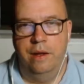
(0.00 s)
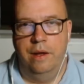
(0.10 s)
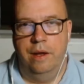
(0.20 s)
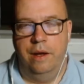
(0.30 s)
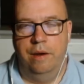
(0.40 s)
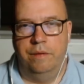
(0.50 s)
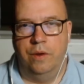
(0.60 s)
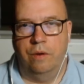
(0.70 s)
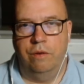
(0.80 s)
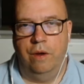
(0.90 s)
of
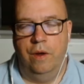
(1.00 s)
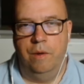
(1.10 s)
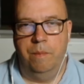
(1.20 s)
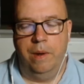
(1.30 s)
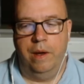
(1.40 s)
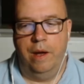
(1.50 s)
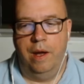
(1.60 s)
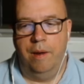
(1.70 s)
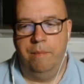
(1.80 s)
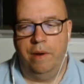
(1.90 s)
Doctor Who. But
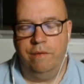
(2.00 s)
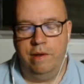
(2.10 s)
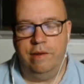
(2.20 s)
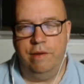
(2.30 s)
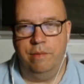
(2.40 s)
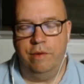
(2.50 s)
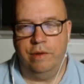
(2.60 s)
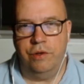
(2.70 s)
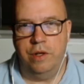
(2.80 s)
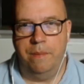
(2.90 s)
I did see some
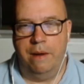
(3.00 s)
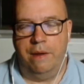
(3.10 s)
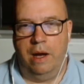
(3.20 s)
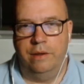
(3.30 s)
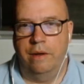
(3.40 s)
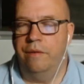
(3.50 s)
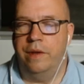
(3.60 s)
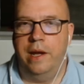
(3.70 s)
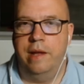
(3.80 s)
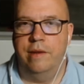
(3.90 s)
discussion about that. I don't
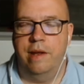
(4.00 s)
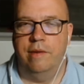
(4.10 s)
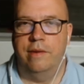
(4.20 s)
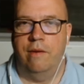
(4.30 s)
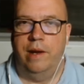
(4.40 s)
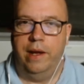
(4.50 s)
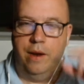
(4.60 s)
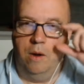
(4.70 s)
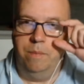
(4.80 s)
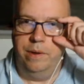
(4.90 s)
think it's necessarily an
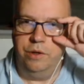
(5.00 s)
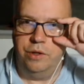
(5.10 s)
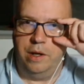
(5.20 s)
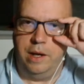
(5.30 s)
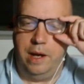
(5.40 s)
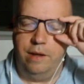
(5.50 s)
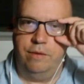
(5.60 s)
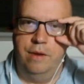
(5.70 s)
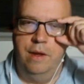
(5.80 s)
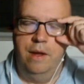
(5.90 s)
open and shut case
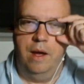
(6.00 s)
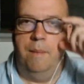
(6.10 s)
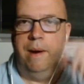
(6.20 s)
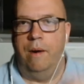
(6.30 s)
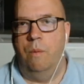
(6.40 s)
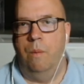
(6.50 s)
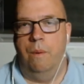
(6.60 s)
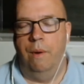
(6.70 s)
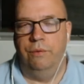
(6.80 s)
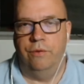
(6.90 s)
about
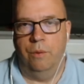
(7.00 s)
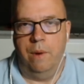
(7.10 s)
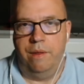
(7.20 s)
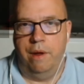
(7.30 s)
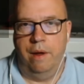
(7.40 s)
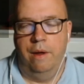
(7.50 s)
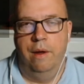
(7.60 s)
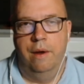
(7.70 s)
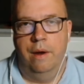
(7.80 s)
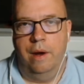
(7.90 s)
as to whether
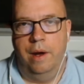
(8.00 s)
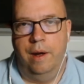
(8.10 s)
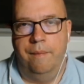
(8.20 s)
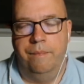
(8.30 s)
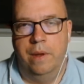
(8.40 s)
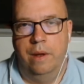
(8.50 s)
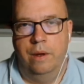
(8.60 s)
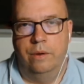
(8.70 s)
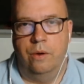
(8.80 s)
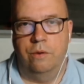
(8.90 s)

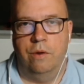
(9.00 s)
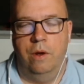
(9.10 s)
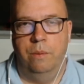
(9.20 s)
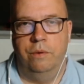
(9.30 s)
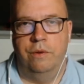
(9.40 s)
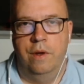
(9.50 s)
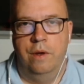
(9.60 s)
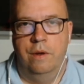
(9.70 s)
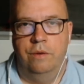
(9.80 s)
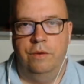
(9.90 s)
Doctor Who
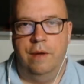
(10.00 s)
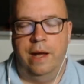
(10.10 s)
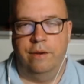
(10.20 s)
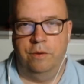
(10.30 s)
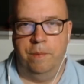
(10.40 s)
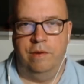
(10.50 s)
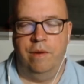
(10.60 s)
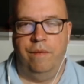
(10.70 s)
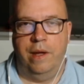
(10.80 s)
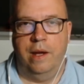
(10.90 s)
had a
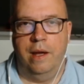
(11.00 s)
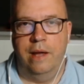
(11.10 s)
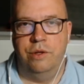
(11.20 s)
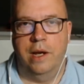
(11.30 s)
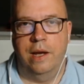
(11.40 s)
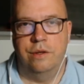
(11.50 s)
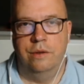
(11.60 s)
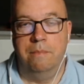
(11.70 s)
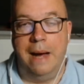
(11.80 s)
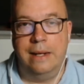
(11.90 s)
specific educational
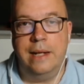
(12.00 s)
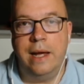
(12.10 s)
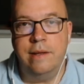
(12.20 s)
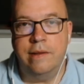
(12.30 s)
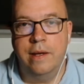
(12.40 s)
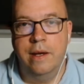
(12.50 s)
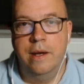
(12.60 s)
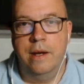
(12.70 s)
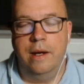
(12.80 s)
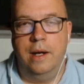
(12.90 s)
mandate.
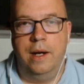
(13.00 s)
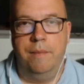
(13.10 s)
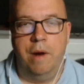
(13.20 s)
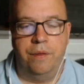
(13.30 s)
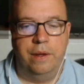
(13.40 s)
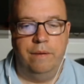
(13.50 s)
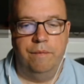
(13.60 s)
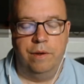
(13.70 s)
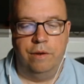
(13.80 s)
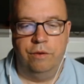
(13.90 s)
I think
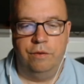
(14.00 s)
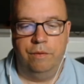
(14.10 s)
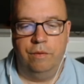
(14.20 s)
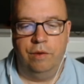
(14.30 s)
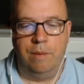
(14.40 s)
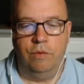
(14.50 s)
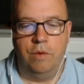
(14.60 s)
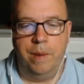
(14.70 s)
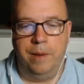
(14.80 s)
that there seems to be,